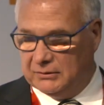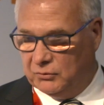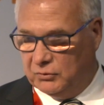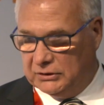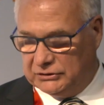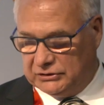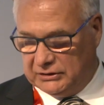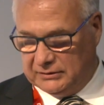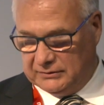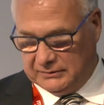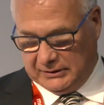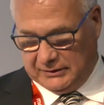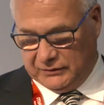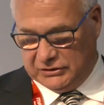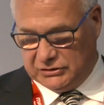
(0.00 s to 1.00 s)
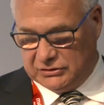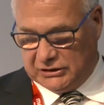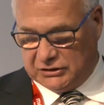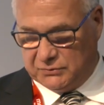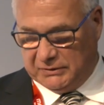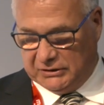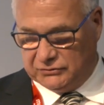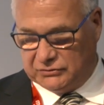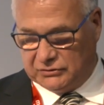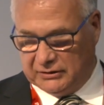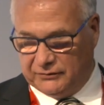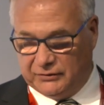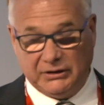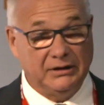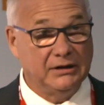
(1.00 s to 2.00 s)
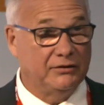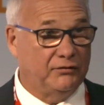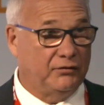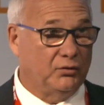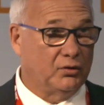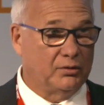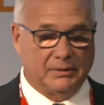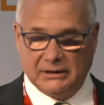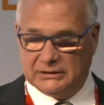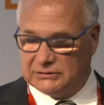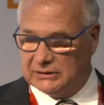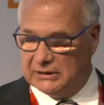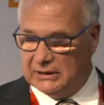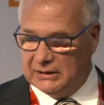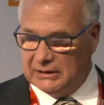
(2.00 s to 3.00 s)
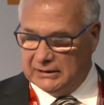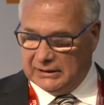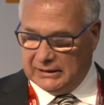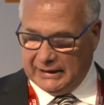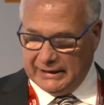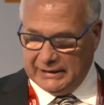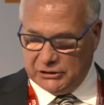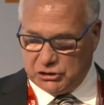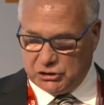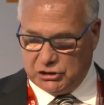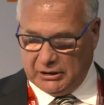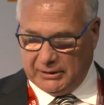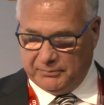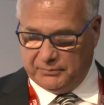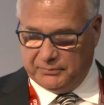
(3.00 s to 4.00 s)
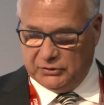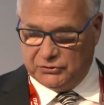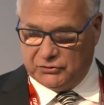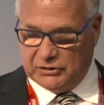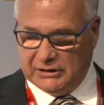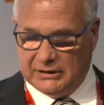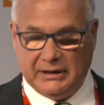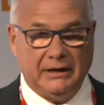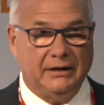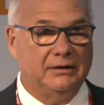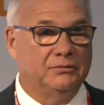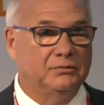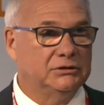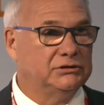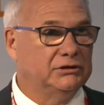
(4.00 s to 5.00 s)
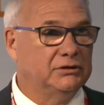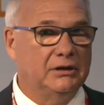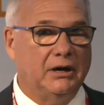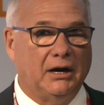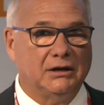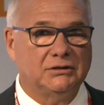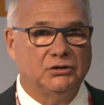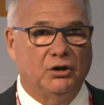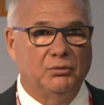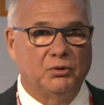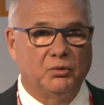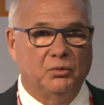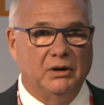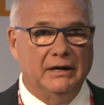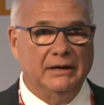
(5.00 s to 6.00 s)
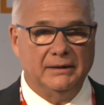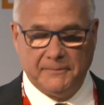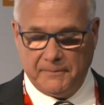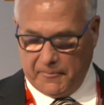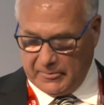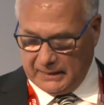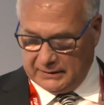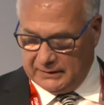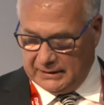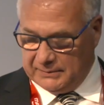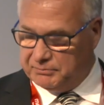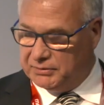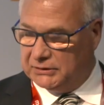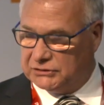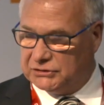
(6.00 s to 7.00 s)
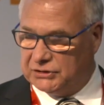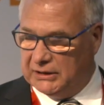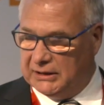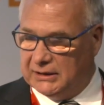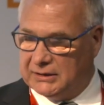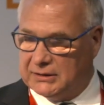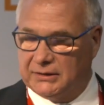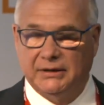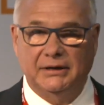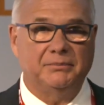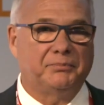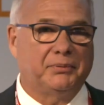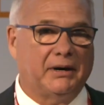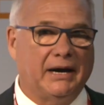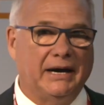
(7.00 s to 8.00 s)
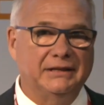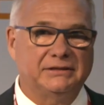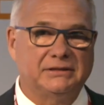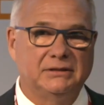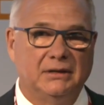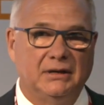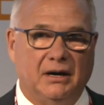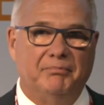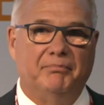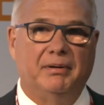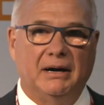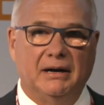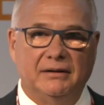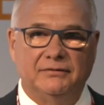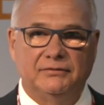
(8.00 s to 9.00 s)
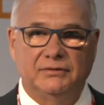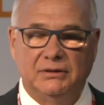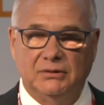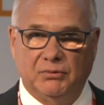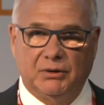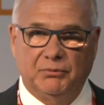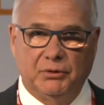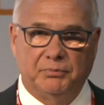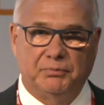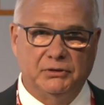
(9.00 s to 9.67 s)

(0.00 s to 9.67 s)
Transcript: once every 6 months or every 4 months. The latest jump you see there was in October 1. That puts the current price above what we're